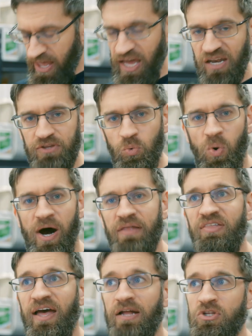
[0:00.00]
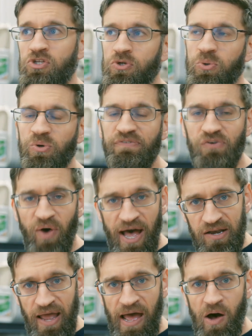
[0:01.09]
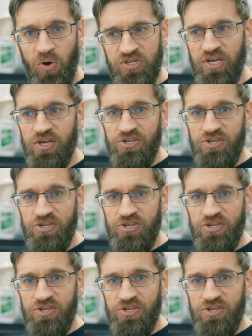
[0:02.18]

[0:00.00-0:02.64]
And if you want that to flatten out,